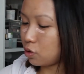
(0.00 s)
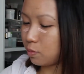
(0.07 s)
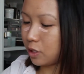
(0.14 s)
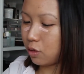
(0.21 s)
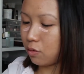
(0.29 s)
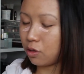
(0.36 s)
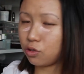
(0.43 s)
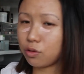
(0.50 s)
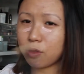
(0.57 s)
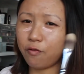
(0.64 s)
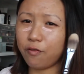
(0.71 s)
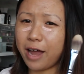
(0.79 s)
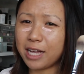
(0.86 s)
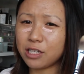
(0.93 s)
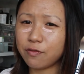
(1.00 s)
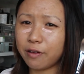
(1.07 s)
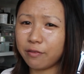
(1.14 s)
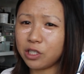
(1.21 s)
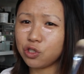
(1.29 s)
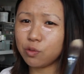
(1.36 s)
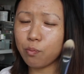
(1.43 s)
to be using just a flat
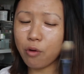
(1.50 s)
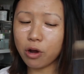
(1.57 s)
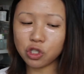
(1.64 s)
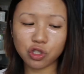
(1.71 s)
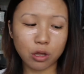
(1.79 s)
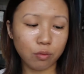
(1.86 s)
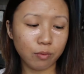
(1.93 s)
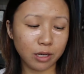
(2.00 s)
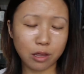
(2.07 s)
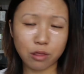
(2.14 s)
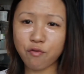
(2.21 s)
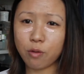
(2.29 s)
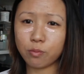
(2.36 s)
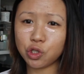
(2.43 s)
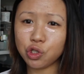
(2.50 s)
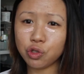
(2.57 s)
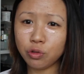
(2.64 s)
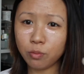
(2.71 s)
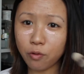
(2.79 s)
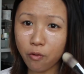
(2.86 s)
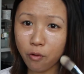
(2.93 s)
foundation brush. This one is from
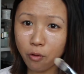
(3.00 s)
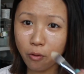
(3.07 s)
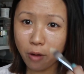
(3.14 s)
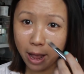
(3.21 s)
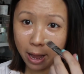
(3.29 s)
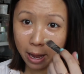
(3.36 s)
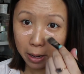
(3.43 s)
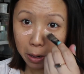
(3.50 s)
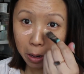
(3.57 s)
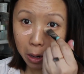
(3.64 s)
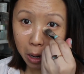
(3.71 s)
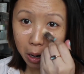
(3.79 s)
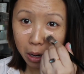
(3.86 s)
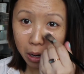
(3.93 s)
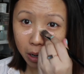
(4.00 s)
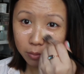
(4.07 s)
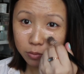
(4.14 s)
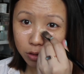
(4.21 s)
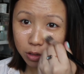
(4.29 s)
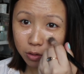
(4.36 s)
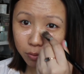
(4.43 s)
Shumuru, and I'm
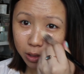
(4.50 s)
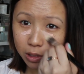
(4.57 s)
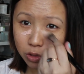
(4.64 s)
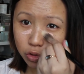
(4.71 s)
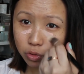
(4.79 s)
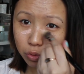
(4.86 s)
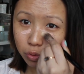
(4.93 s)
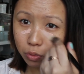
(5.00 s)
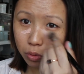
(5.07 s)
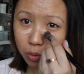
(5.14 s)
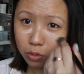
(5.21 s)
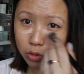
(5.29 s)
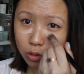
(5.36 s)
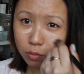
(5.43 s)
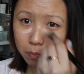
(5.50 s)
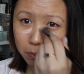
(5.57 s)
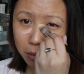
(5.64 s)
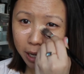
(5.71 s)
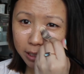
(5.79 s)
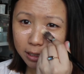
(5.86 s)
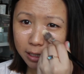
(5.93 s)
just going to just
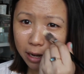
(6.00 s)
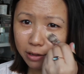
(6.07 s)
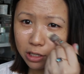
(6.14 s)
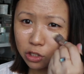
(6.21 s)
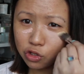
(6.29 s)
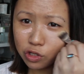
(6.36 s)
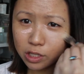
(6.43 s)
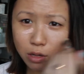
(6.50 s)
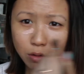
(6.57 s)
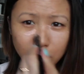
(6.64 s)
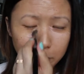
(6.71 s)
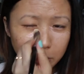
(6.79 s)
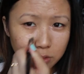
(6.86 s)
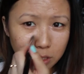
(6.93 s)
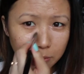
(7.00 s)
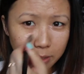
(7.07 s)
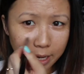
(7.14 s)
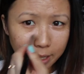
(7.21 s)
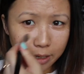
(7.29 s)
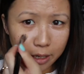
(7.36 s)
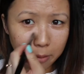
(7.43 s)
blend it out. I usually use a beauty
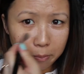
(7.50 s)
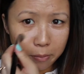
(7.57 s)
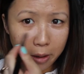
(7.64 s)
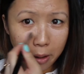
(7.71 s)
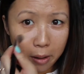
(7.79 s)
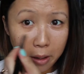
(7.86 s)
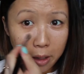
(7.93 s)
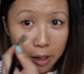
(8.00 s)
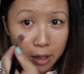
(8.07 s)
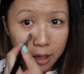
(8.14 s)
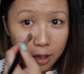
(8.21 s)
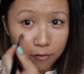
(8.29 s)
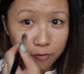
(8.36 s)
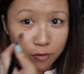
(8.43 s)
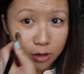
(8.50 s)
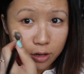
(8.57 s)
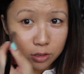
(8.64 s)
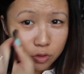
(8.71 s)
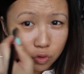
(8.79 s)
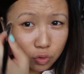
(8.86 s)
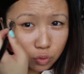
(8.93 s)
blender, but I
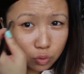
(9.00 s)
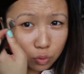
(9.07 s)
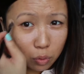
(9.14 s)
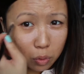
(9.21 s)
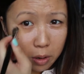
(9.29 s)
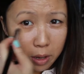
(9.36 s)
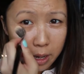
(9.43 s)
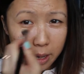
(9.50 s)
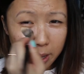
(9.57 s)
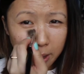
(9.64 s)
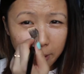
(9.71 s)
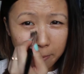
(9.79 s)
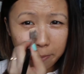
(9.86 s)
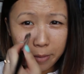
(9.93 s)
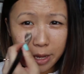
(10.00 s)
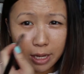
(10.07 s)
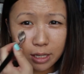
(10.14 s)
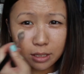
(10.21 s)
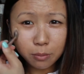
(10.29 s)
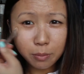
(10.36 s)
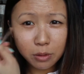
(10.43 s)
forgot to
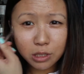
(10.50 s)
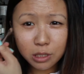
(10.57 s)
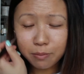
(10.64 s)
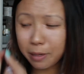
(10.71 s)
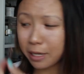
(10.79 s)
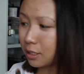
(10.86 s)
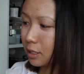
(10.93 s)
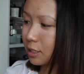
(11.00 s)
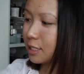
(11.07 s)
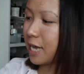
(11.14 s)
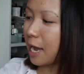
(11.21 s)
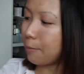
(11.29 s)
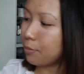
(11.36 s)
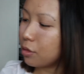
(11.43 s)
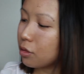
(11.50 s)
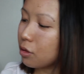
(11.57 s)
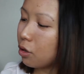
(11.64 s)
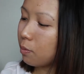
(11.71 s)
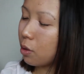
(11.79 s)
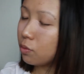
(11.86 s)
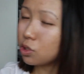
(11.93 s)
make the beauty blender damp, so
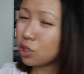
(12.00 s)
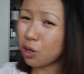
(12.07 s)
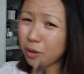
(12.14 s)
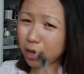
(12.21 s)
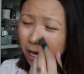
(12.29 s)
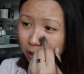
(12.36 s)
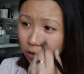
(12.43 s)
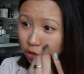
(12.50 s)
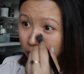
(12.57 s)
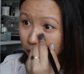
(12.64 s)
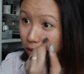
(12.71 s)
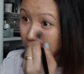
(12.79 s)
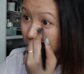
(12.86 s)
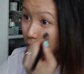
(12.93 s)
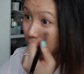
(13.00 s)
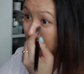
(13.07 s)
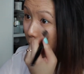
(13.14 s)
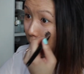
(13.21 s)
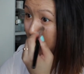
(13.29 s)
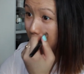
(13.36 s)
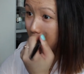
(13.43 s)
I'm going to go ahead and just use
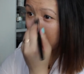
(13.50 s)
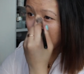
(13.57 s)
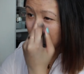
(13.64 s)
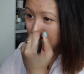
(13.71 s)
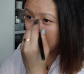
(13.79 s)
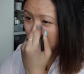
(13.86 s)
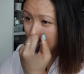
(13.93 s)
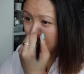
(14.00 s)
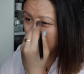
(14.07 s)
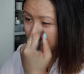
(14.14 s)
a